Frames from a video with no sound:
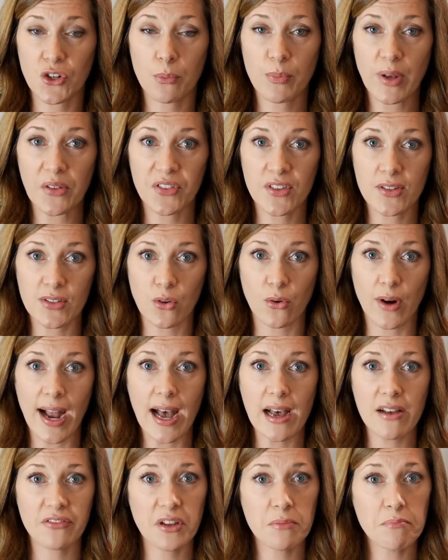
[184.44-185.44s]
about this
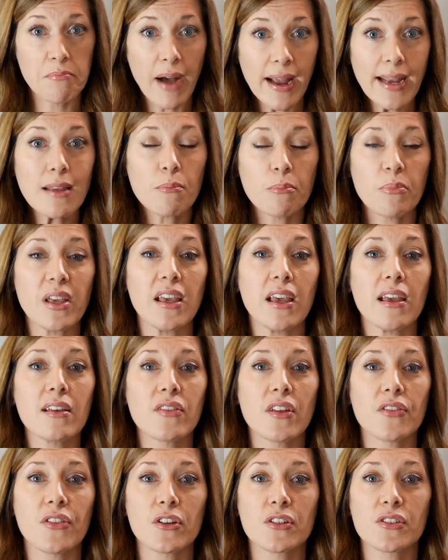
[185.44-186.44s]
graph, it might be
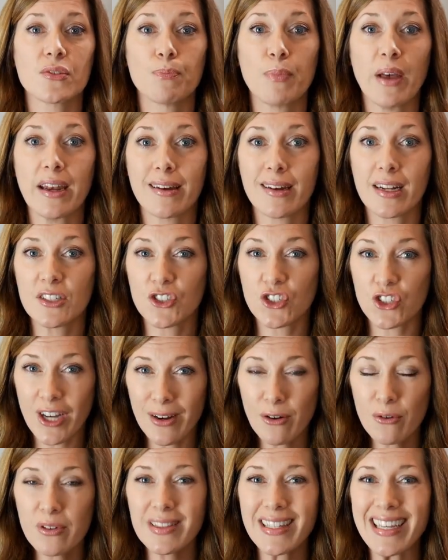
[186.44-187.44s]
that there's been
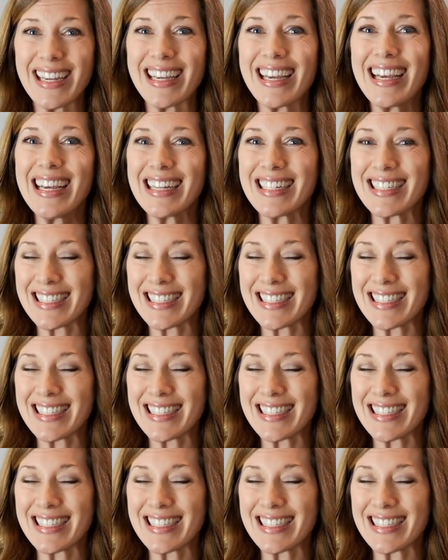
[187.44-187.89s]
generally